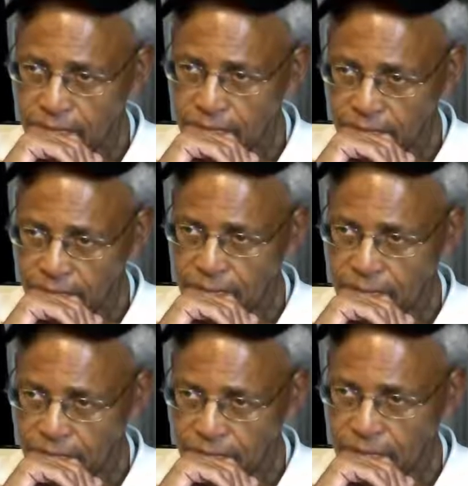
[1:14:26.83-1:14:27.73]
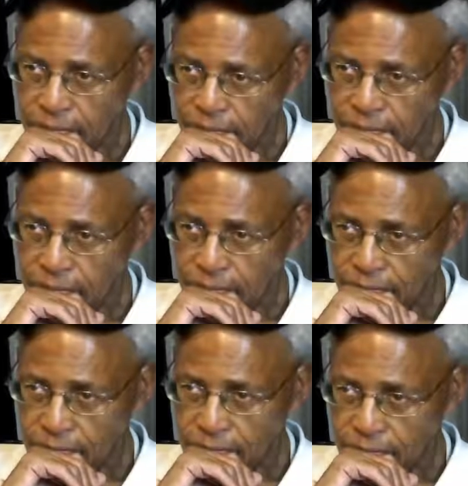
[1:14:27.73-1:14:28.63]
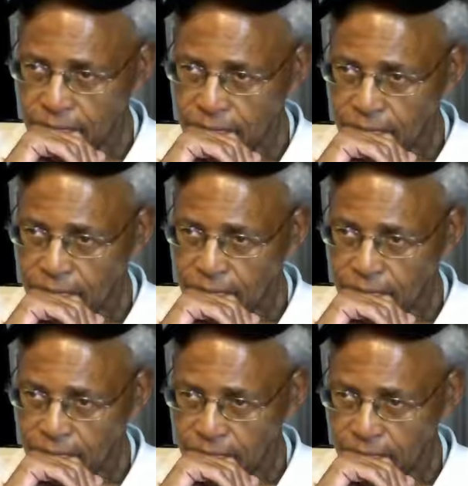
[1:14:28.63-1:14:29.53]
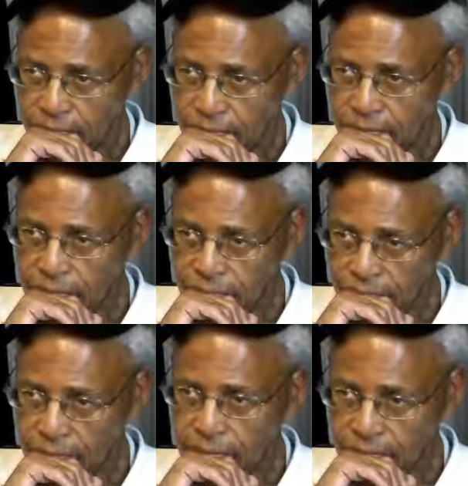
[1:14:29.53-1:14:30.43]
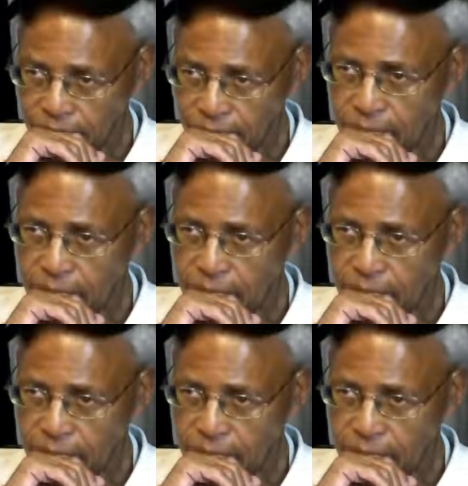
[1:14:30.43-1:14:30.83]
When you're praying for me, I'm getting strengthened, Jimmy. When I'm praying for him, he's getting strengthened.